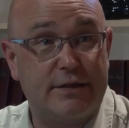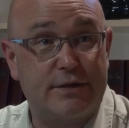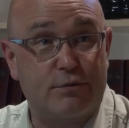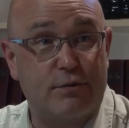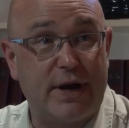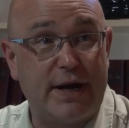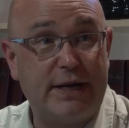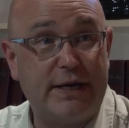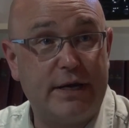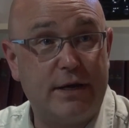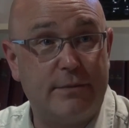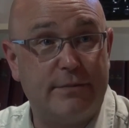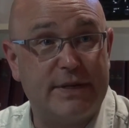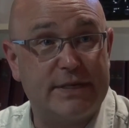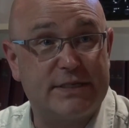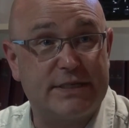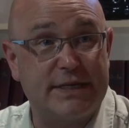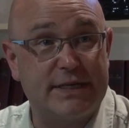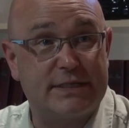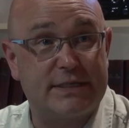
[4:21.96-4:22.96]
radio
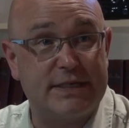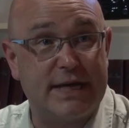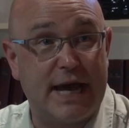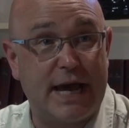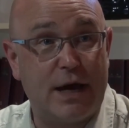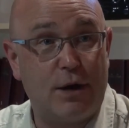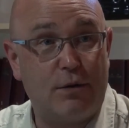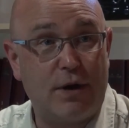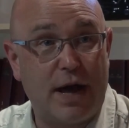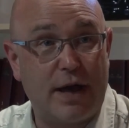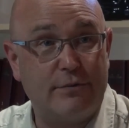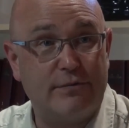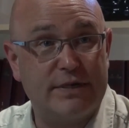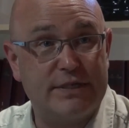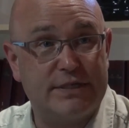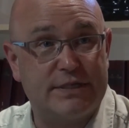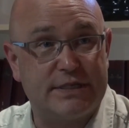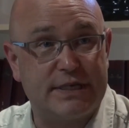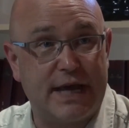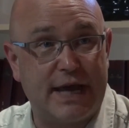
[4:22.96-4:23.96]
business now, I
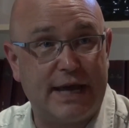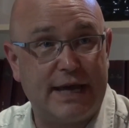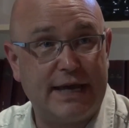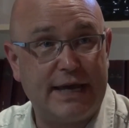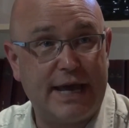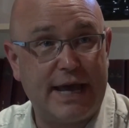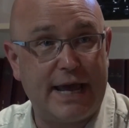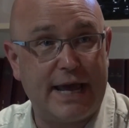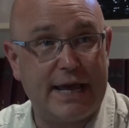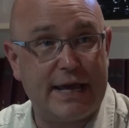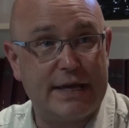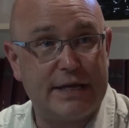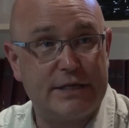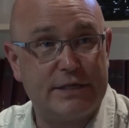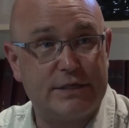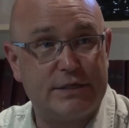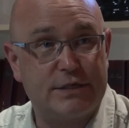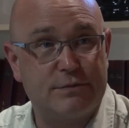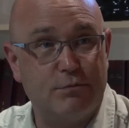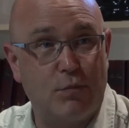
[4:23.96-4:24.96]
would say,
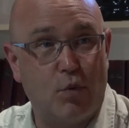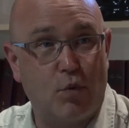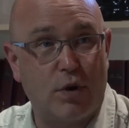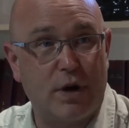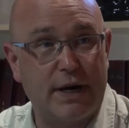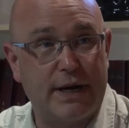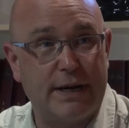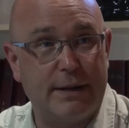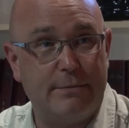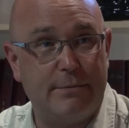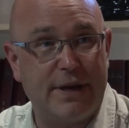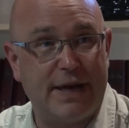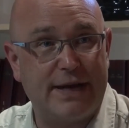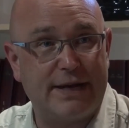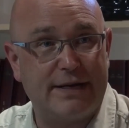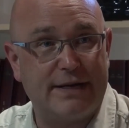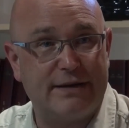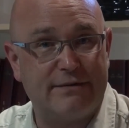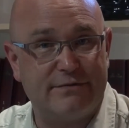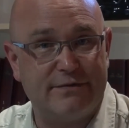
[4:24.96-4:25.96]
is more
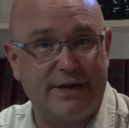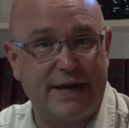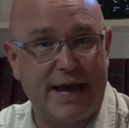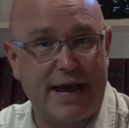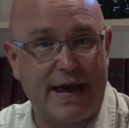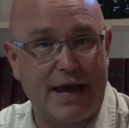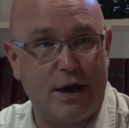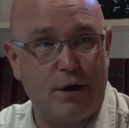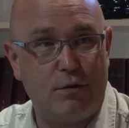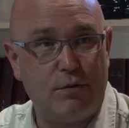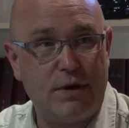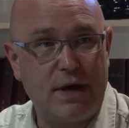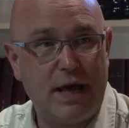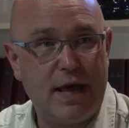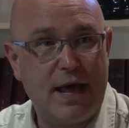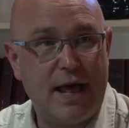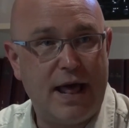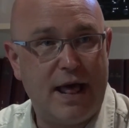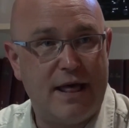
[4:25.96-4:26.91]
competitive now